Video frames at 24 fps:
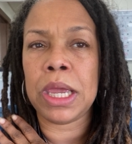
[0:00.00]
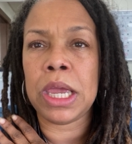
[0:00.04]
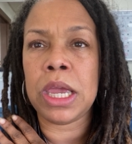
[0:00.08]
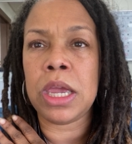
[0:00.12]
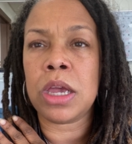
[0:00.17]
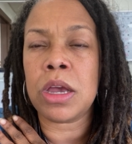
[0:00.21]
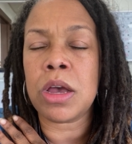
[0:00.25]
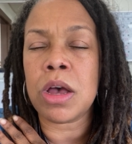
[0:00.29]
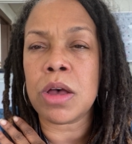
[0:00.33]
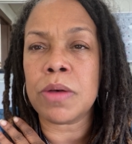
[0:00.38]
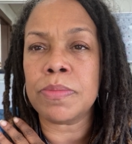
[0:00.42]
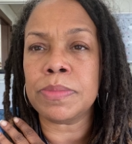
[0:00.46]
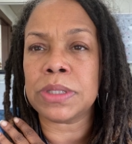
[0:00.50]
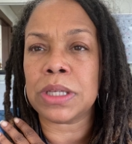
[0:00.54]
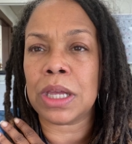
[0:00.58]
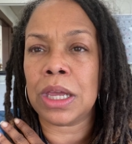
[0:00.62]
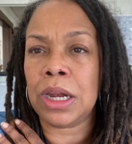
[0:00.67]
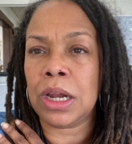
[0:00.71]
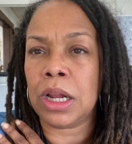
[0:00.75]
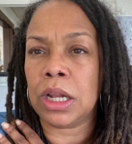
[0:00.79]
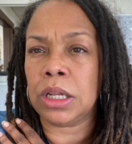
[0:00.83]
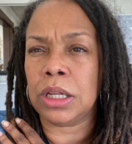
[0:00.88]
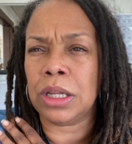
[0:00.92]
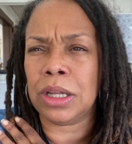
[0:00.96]
he comes
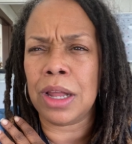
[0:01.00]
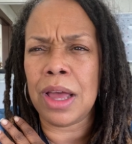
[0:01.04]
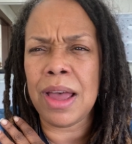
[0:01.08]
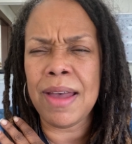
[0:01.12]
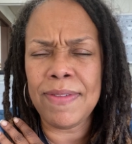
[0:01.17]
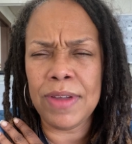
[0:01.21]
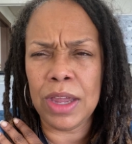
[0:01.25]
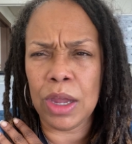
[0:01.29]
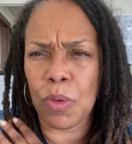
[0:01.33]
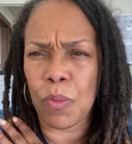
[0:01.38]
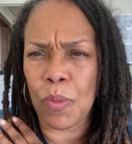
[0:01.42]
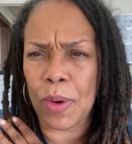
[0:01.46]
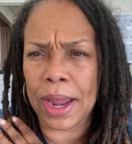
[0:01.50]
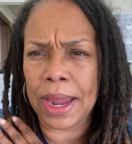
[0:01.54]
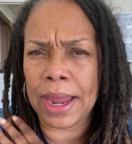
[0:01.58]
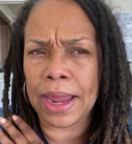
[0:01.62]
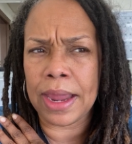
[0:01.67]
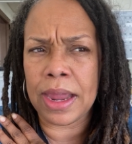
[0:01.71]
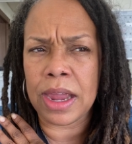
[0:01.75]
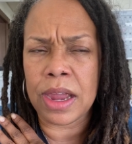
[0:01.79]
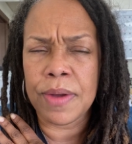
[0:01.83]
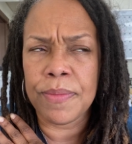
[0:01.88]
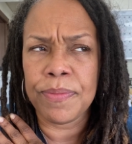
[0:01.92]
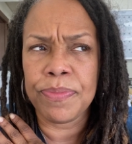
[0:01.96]
in a loving
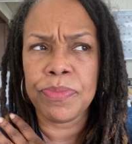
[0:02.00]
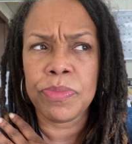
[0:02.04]
way.